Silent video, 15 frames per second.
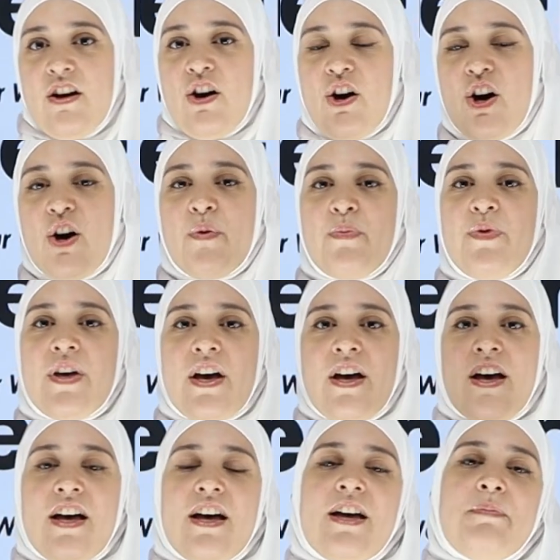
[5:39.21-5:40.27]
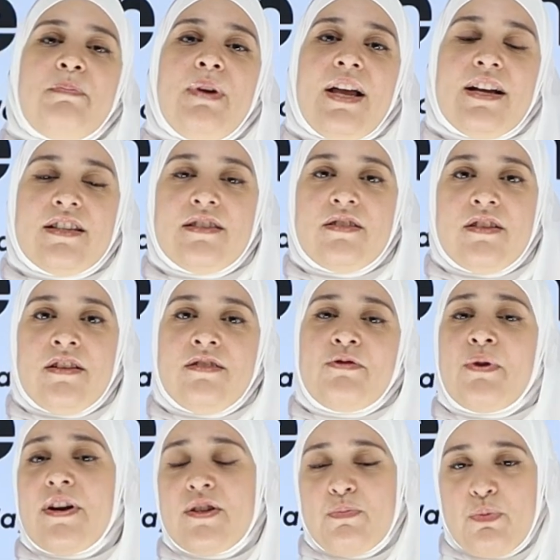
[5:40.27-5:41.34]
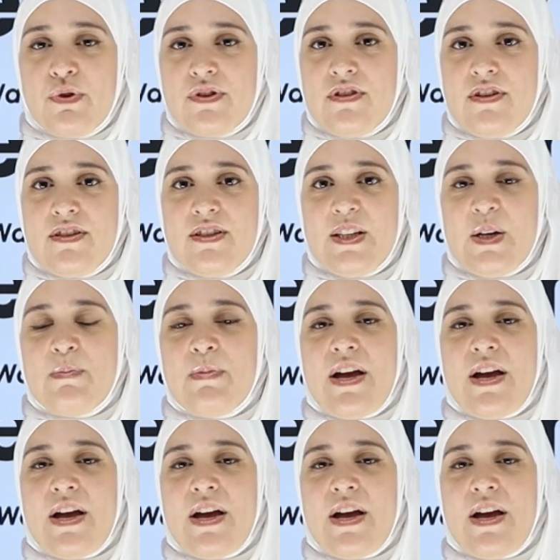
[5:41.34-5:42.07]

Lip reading: Hope the plant's transport system